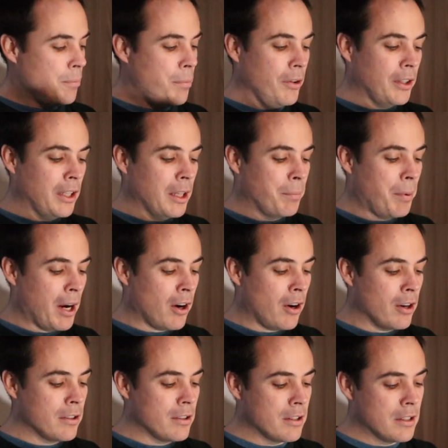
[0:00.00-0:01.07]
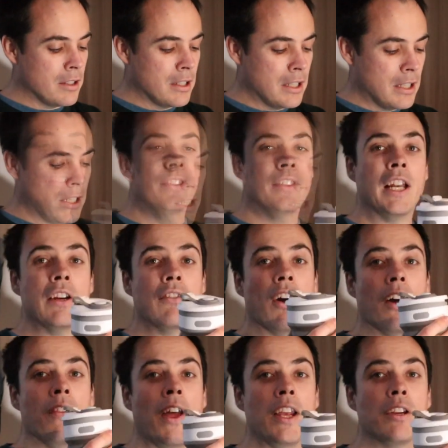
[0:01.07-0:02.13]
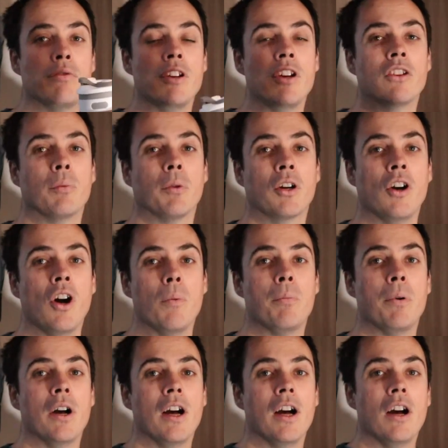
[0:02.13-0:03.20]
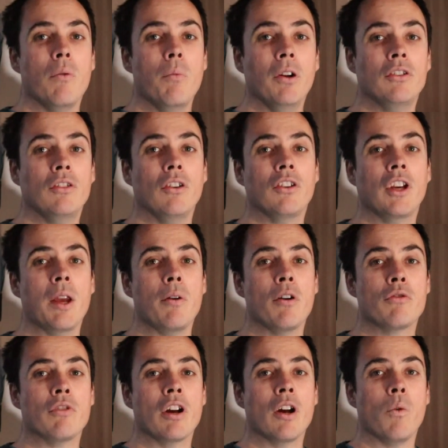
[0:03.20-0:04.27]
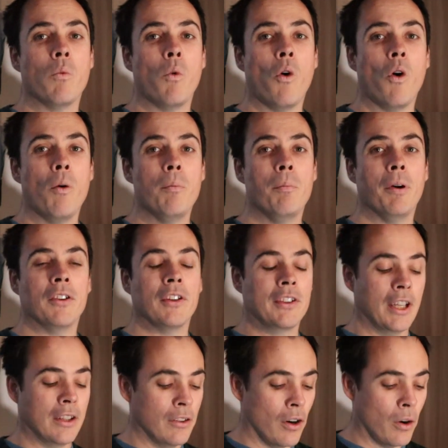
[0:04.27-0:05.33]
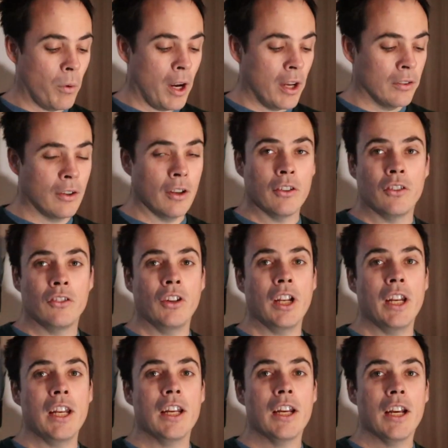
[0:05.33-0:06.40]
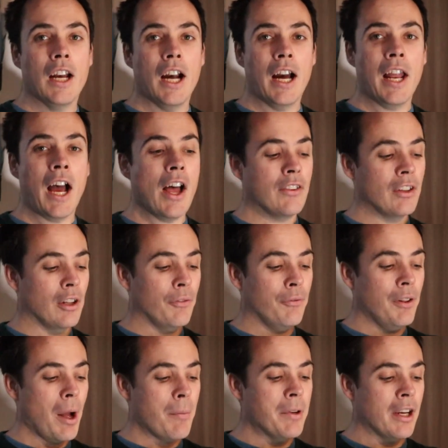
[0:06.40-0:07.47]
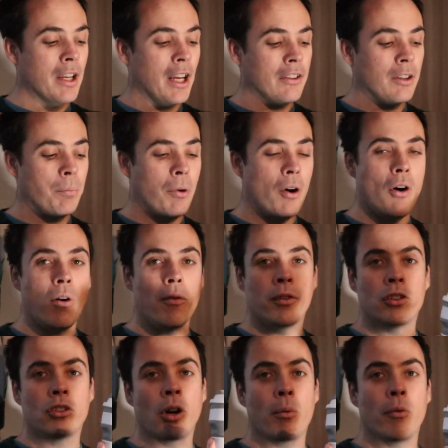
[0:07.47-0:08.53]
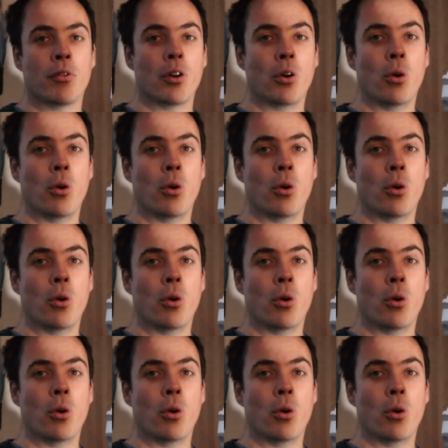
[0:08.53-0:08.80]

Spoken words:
put the lid back on, then you've got a nice reusable cup which does keep your drink warm, but as I said, not quite as good as the chili, and it has a little flap you can actually put over the top of the